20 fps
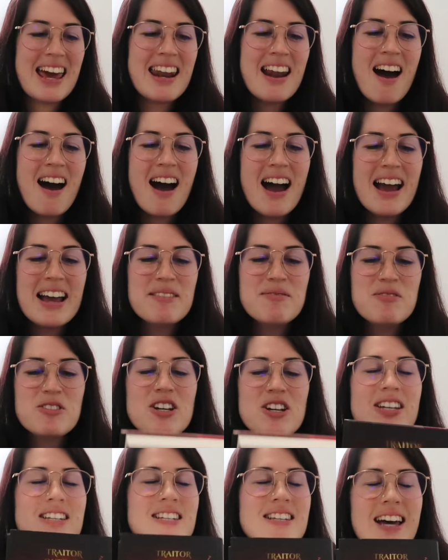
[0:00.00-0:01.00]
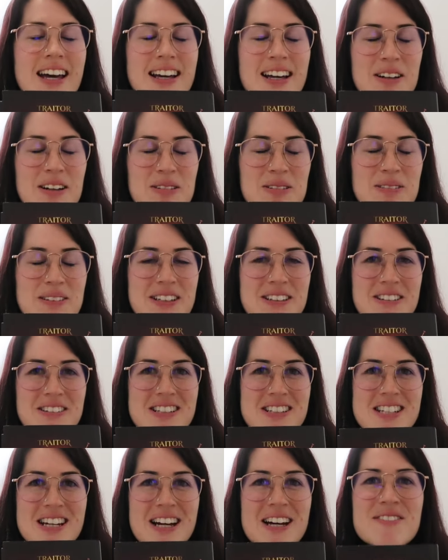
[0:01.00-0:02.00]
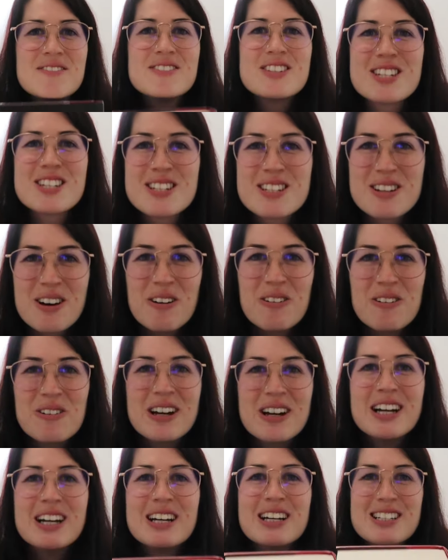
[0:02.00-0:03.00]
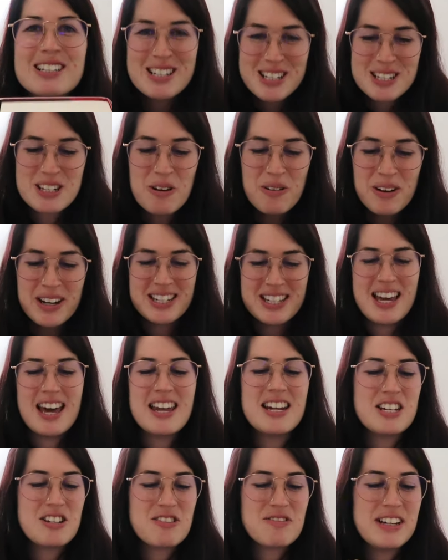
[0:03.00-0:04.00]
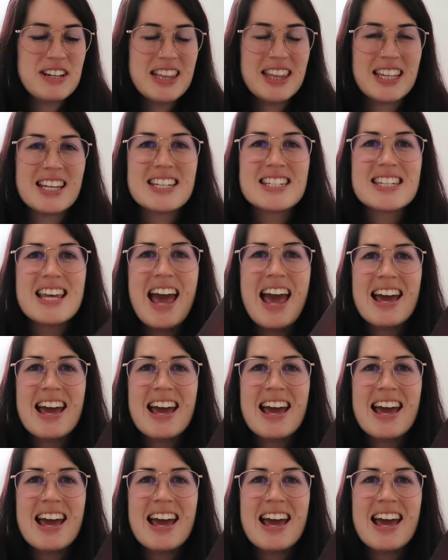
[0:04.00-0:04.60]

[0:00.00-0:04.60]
And I am just like, oh my gosh, I'm so, so excited to read this.